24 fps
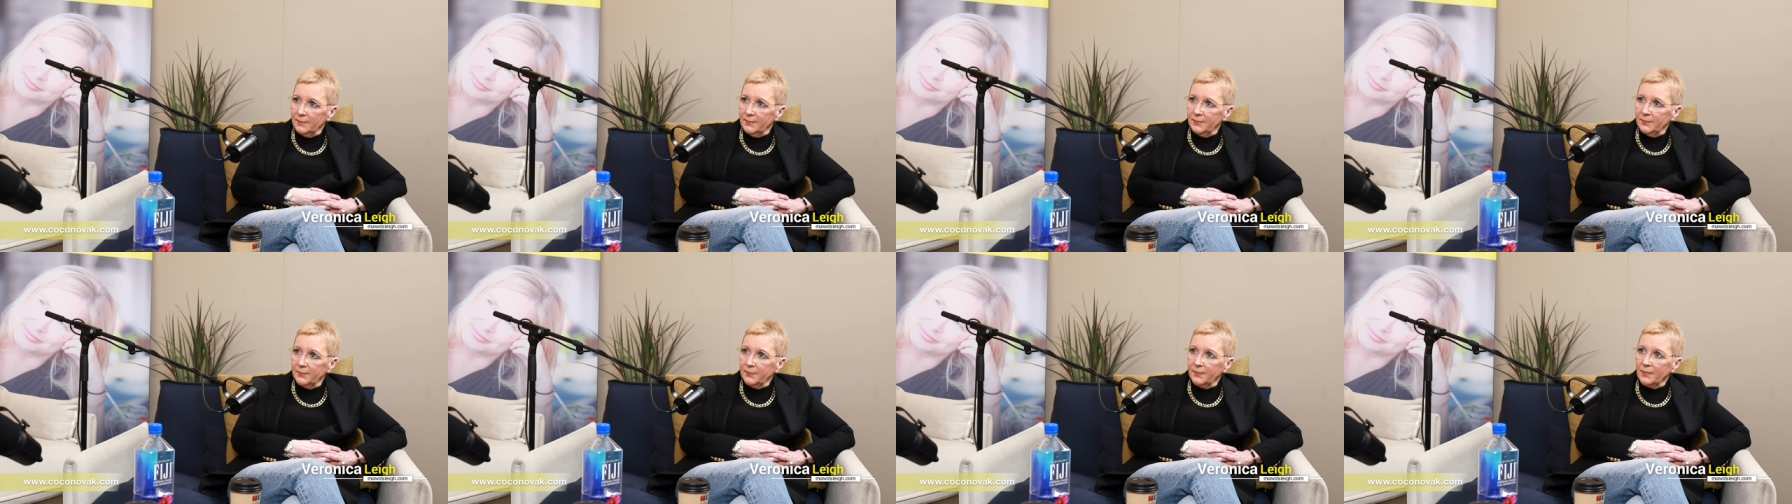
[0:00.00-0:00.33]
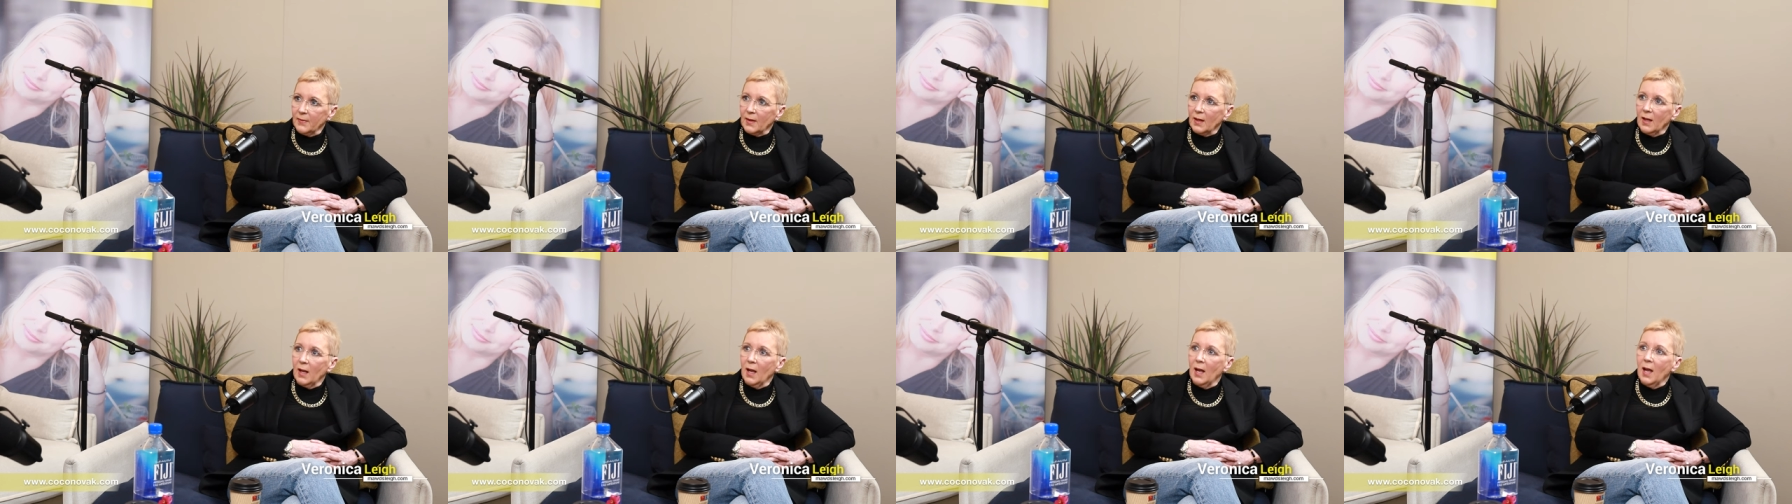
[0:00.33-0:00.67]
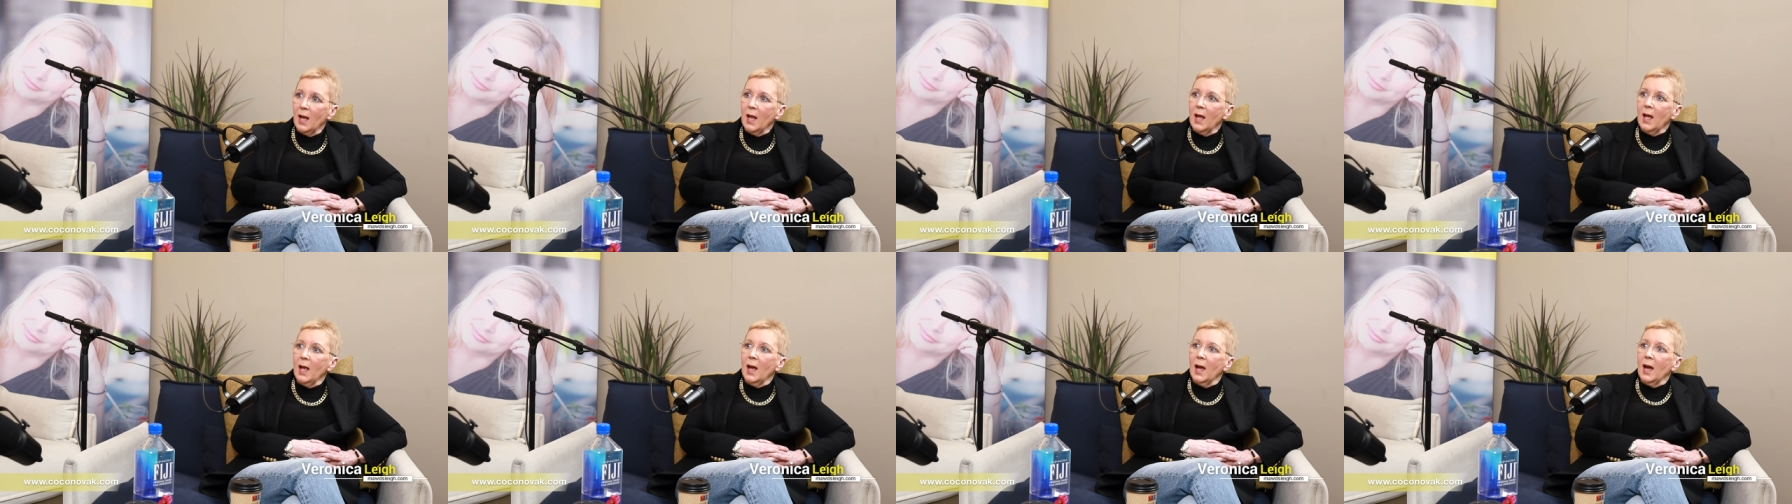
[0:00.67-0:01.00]
and
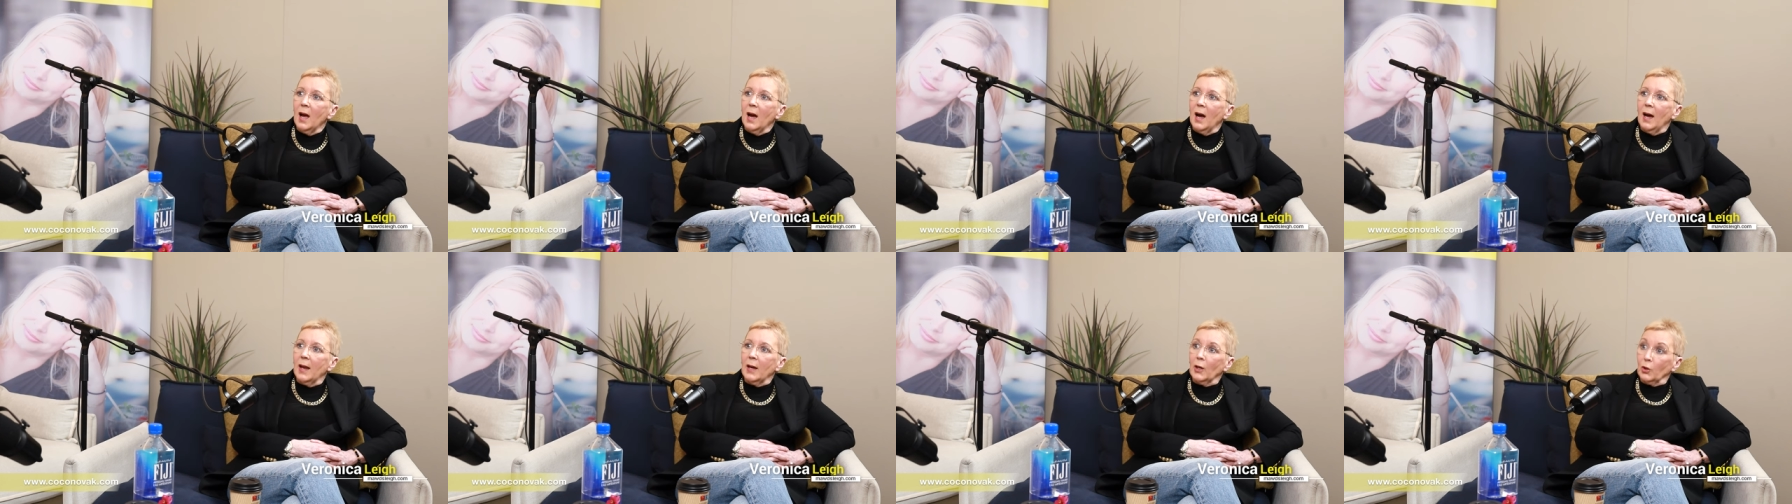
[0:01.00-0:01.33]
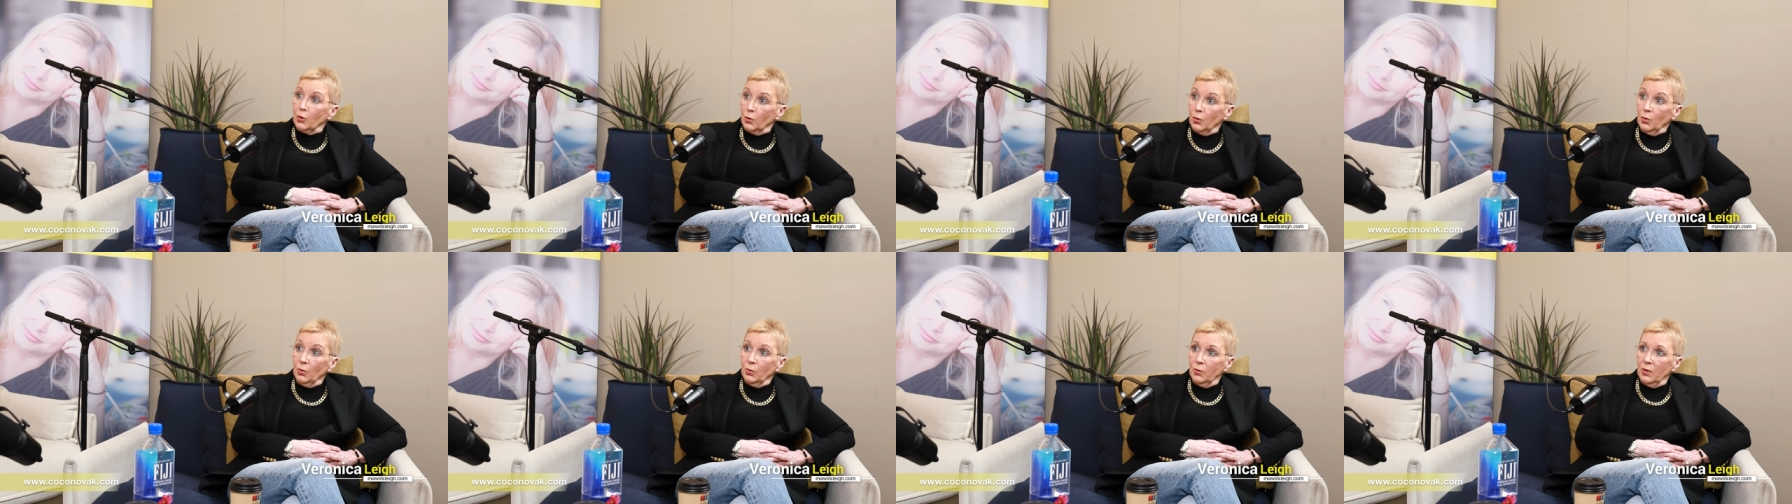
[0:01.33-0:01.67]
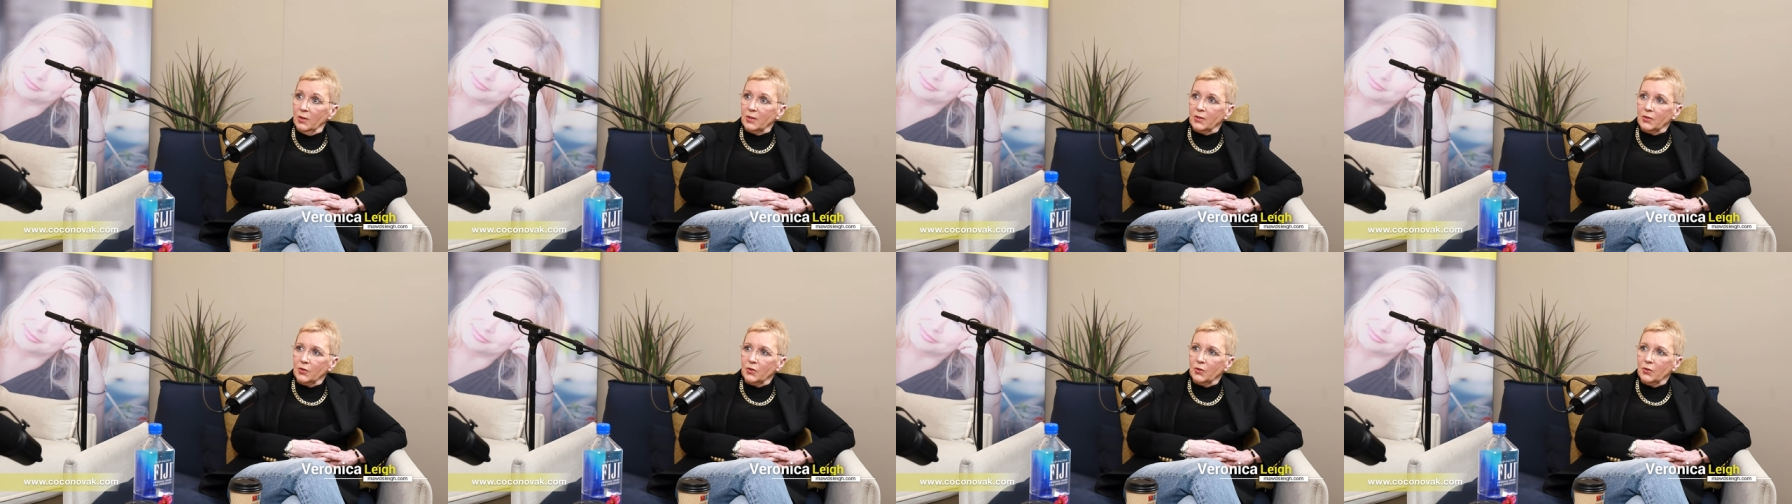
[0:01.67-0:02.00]
I told
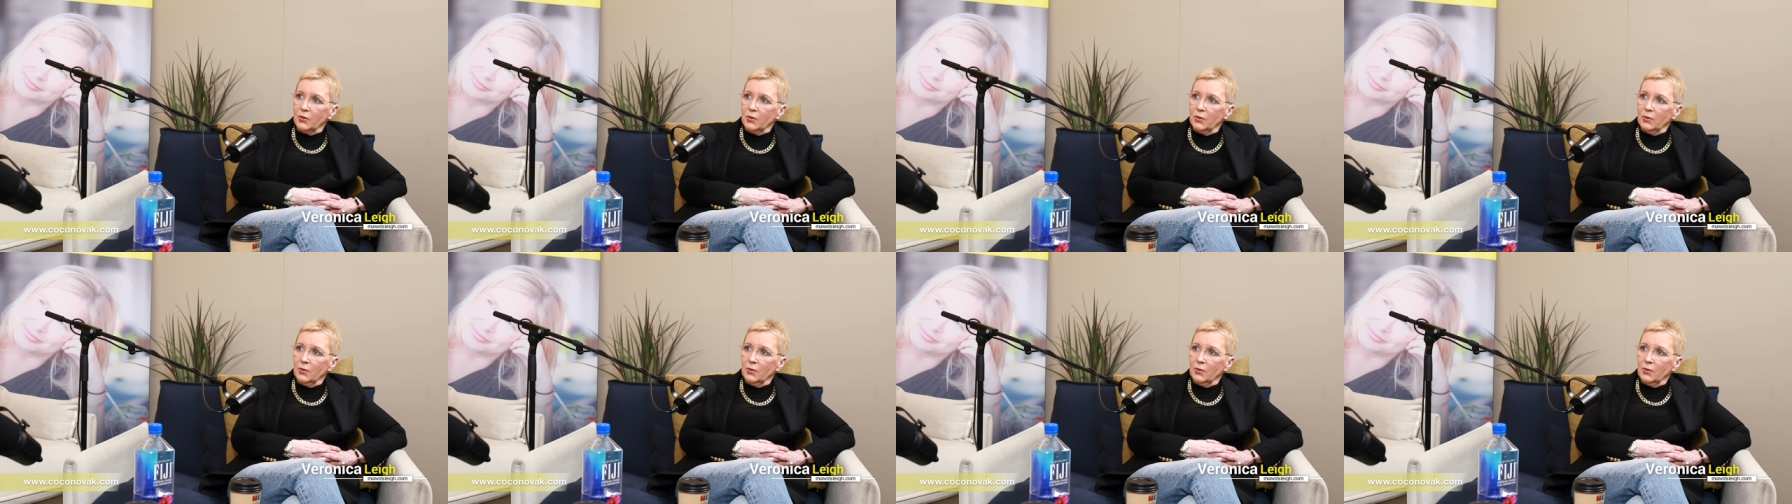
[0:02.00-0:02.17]
this